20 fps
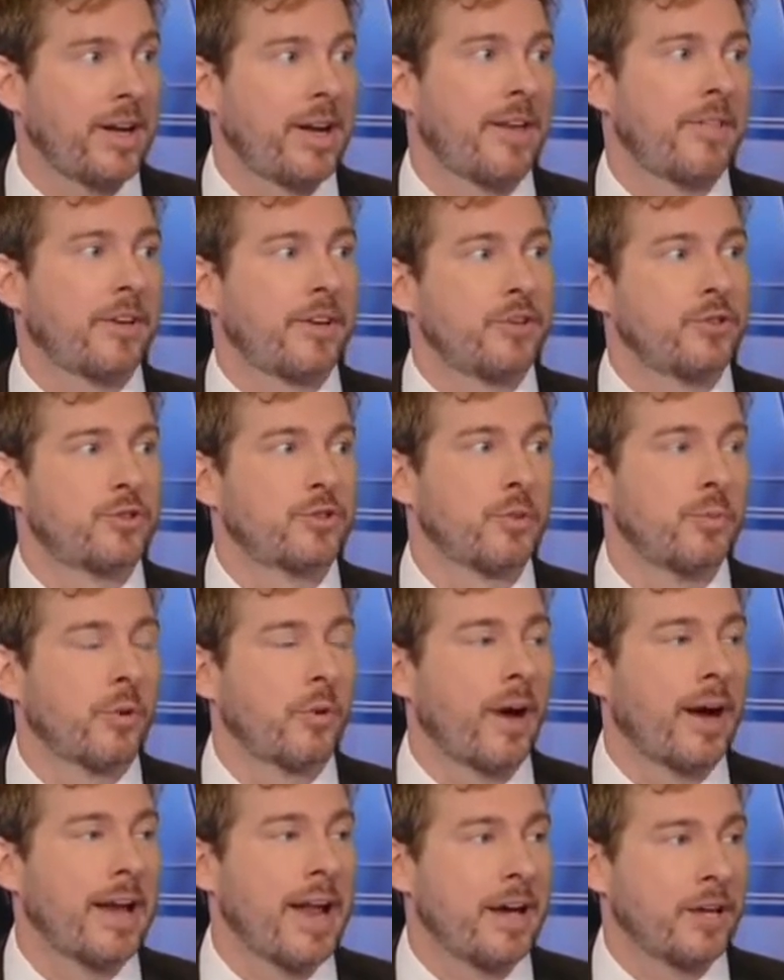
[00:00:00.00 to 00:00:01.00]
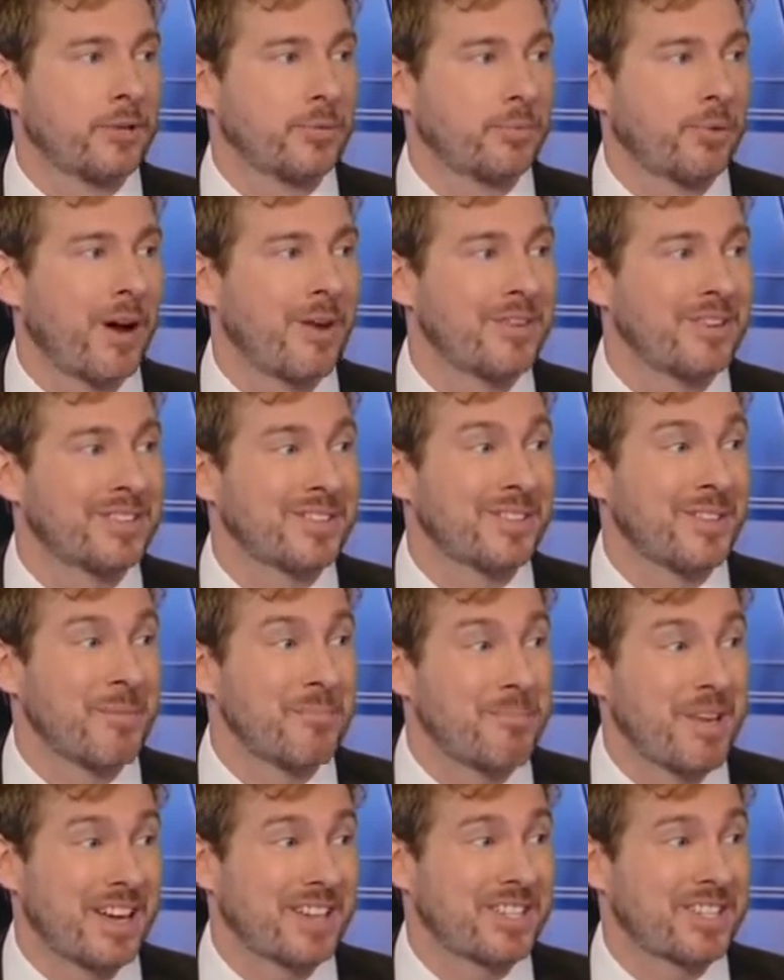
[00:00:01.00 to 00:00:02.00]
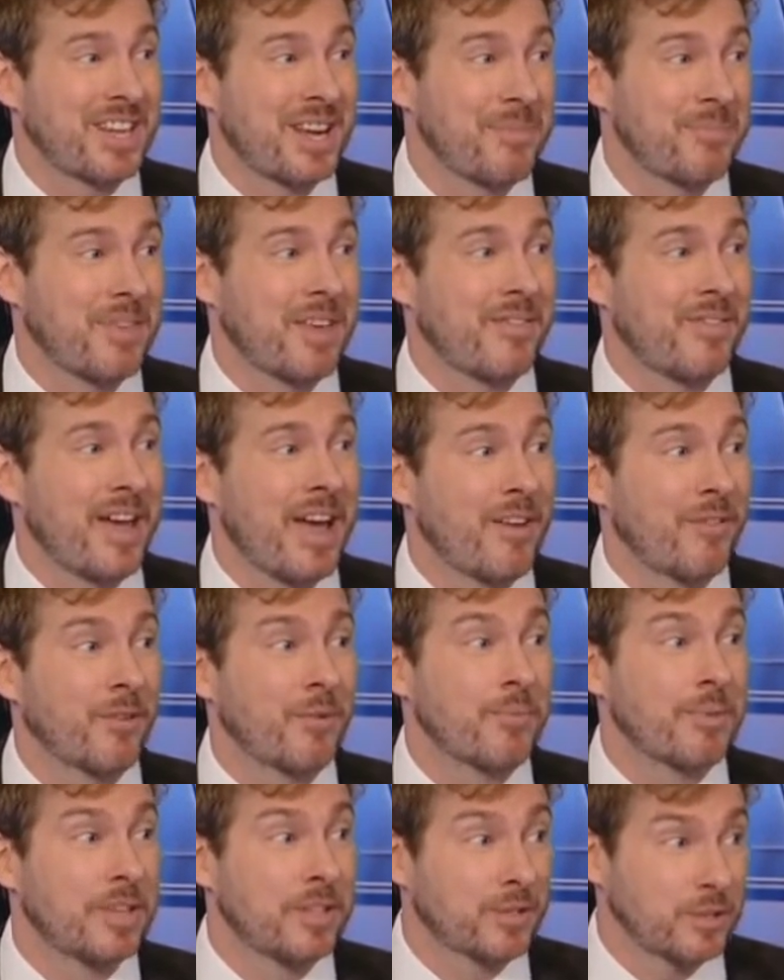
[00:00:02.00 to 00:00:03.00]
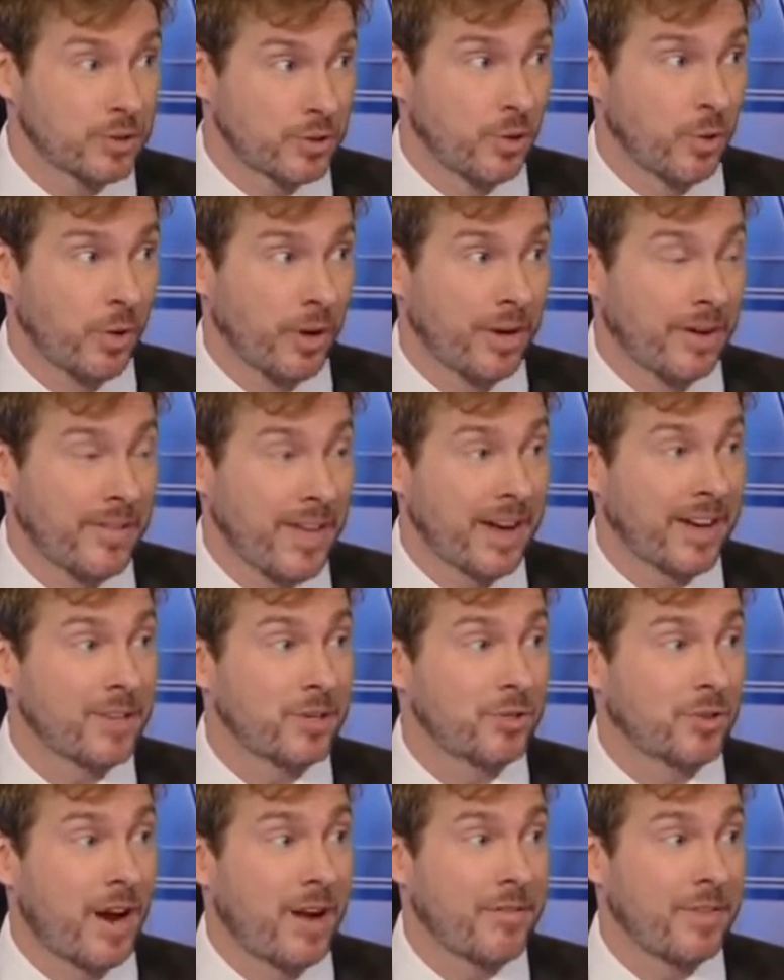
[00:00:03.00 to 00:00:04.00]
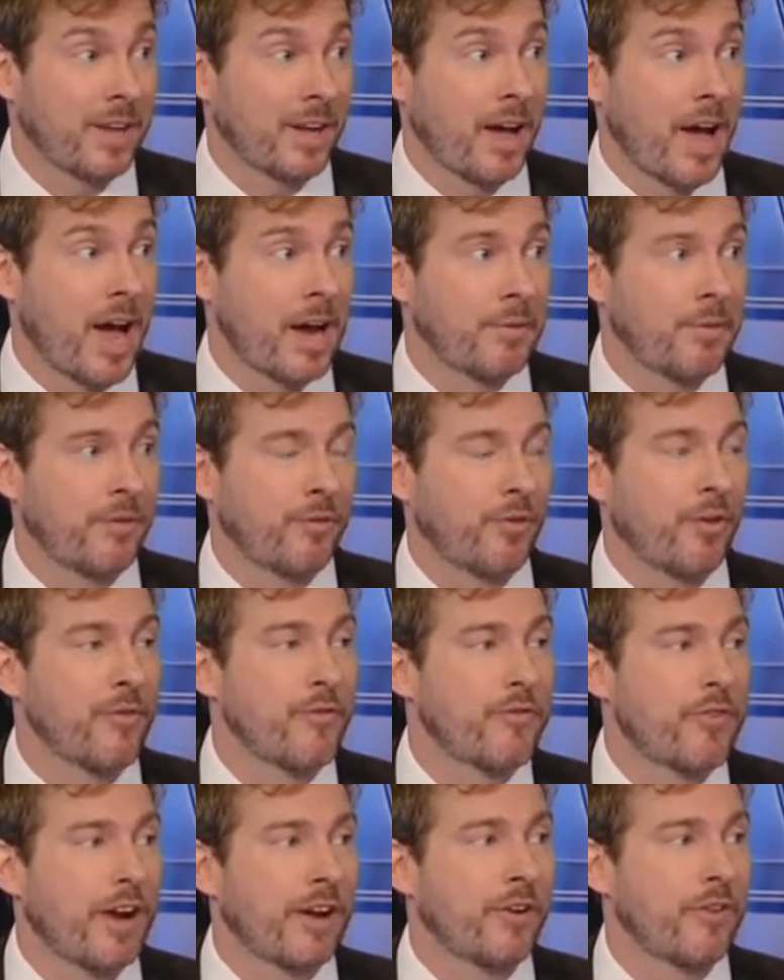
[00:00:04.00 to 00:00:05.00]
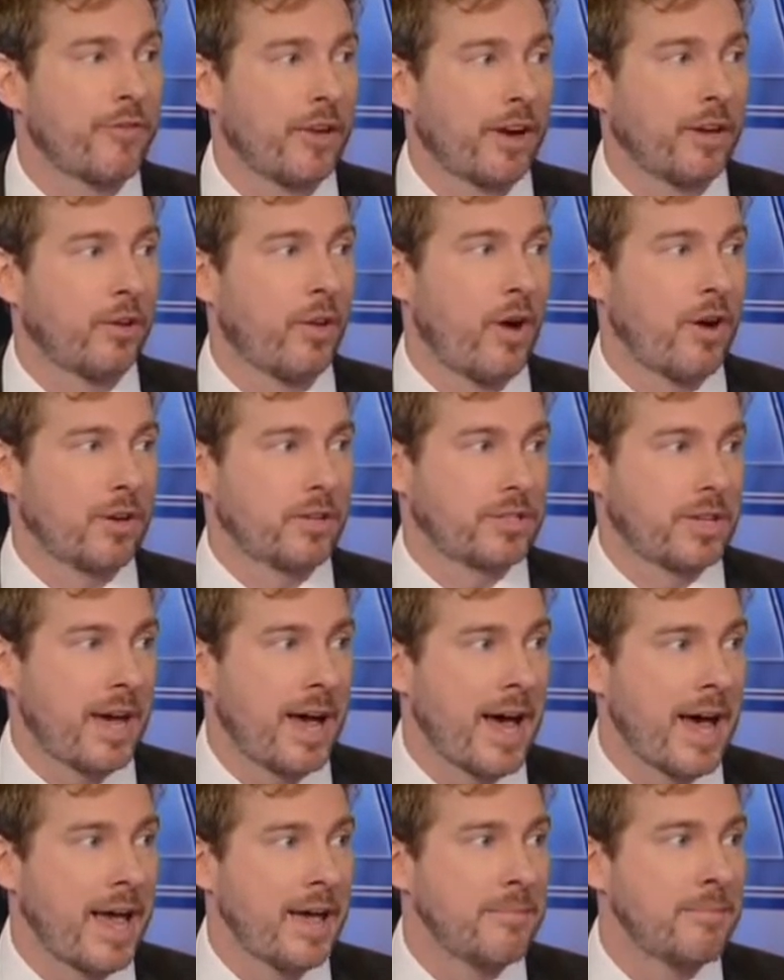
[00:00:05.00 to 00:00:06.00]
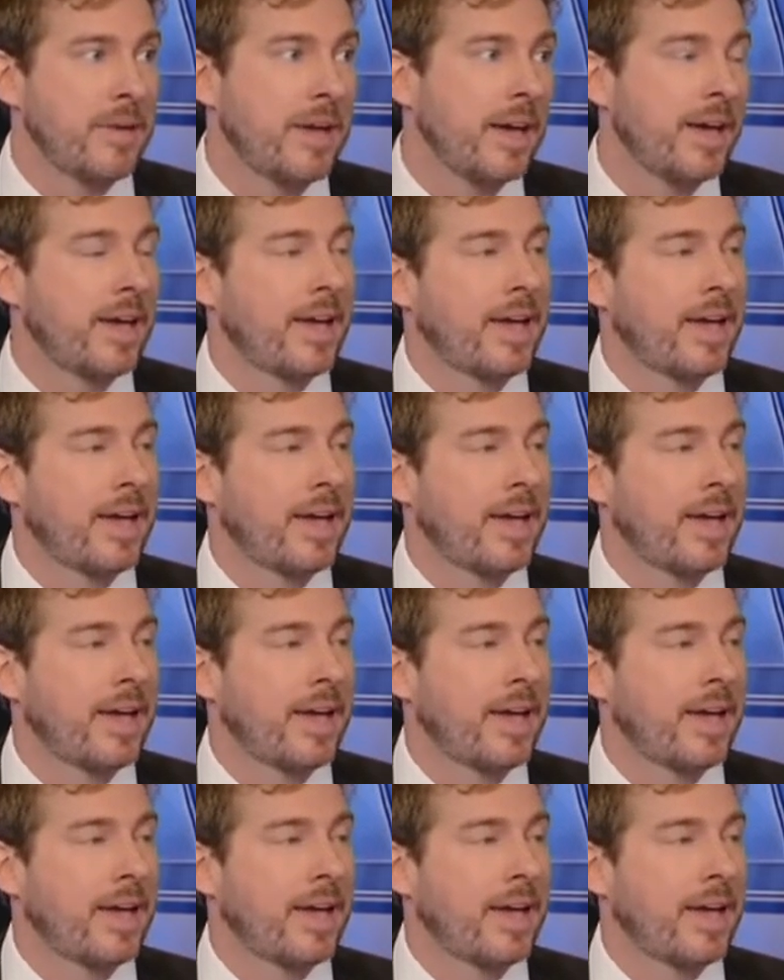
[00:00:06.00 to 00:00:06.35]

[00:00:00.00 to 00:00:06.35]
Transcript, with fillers: And the consumer right now is probably in some of the best shape they've ever been, Stuart, and that could drive the economy for a very, very long time.